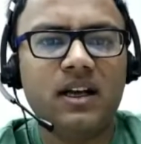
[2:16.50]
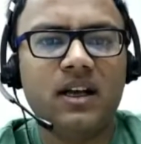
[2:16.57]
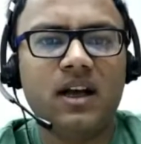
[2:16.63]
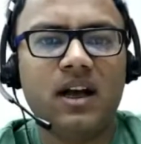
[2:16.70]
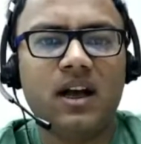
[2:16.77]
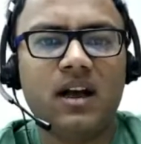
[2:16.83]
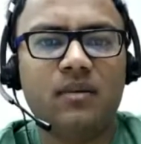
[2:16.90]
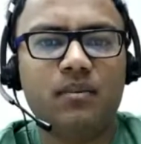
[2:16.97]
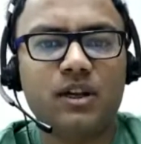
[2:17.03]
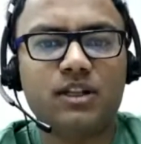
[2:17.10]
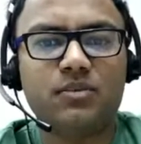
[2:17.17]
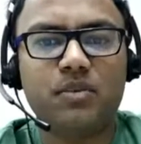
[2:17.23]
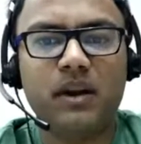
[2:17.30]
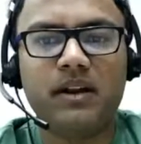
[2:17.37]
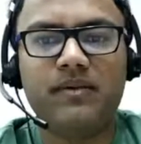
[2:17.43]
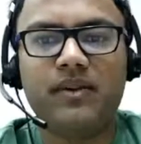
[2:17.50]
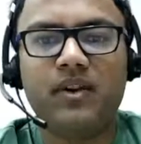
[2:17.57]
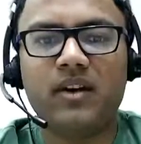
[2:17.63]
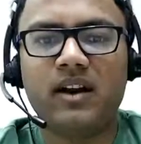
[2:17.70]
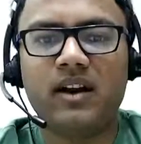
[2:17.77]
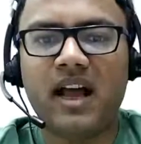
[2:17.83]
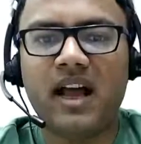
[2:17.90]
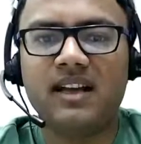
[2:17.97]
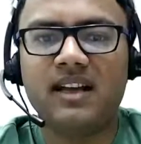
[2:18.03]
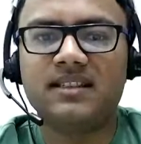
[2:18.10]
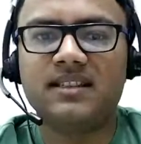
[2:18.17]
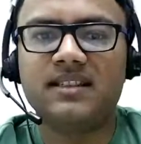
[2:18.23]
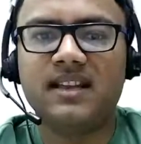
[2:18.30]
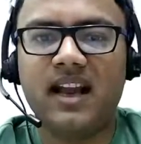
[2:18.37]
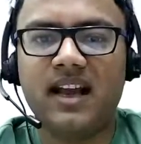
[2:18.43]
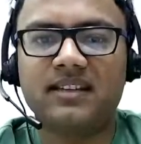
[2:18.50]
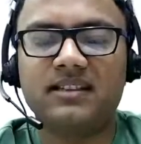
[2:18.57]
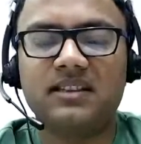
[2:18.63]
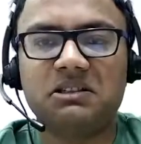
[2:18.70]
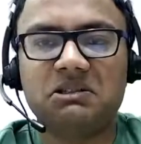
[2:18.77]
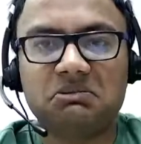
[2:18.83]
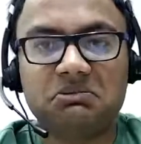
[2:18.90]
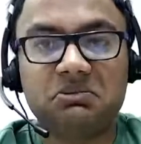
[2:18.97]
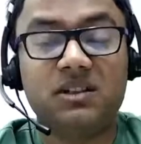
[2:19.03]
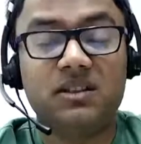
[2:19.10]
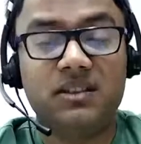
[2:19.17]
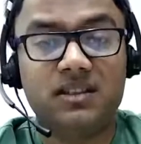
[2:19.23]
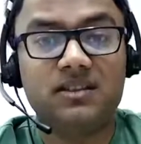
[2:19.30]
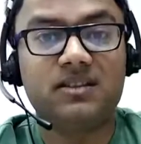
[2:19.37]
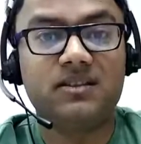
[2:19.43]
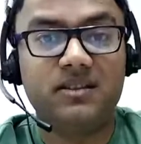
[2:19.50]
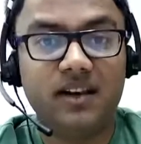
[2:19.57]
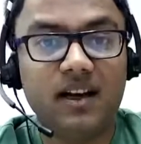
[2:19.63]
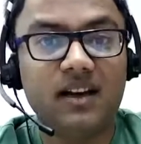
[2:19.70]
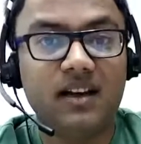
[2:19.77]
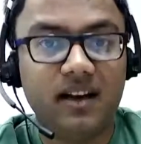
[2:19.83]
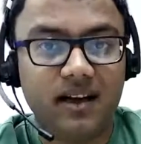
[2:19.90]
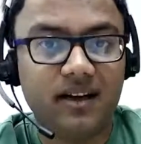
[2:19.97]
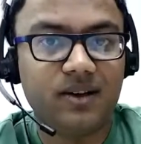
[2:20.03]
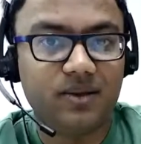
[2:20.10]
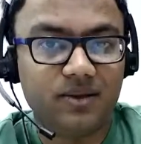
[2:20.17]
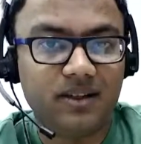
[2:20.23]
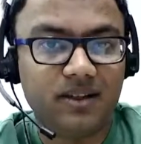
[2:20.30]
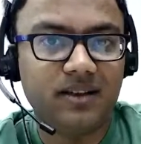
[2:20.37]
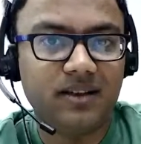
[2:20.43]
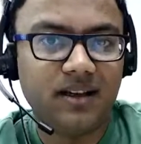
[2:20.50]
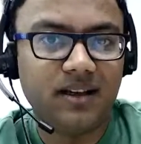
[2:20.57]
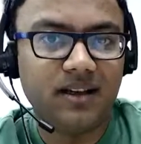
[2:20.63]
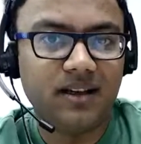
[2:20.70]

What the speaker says: must play for analysis and action. This is really great to see, Adrian.